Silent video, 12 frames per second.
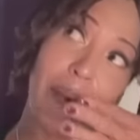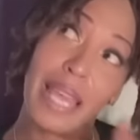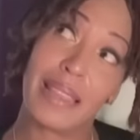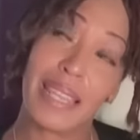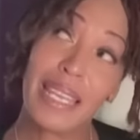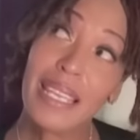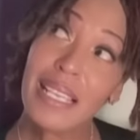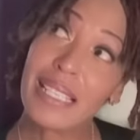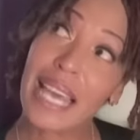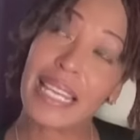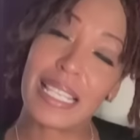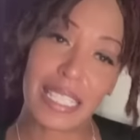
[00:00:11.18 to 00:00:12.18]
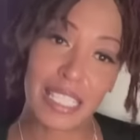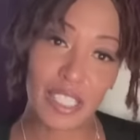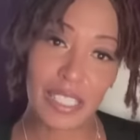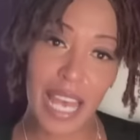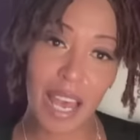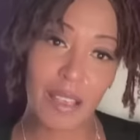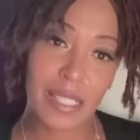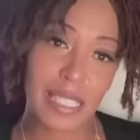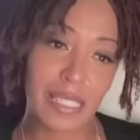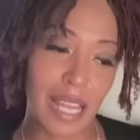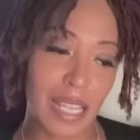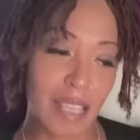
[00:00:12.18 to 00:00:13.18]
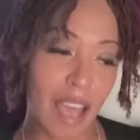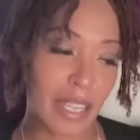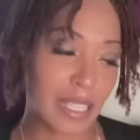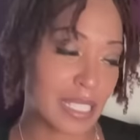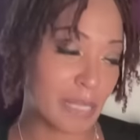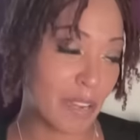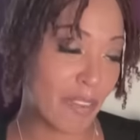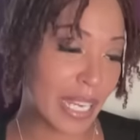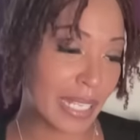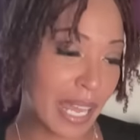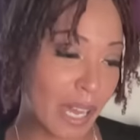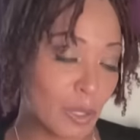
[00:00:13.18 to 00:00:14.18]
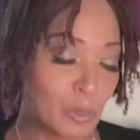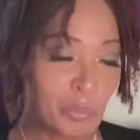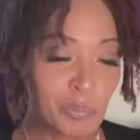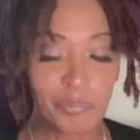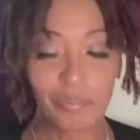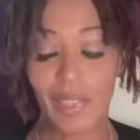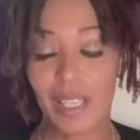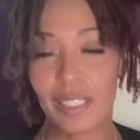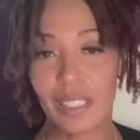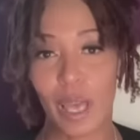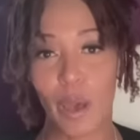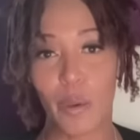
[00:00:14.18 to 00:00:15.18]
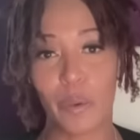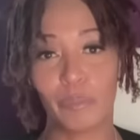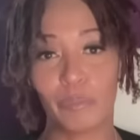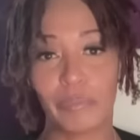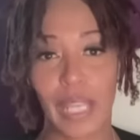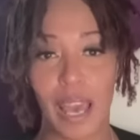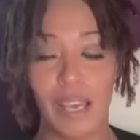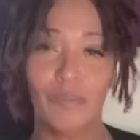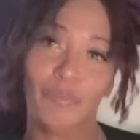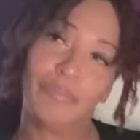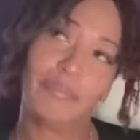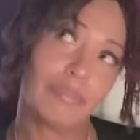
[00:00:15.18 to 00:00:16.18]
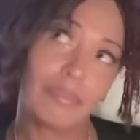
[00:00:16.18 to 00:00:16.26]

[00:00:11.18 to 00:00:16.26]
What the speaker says: I think he's at his sister's house. He's not talking to me right now. So, yeah.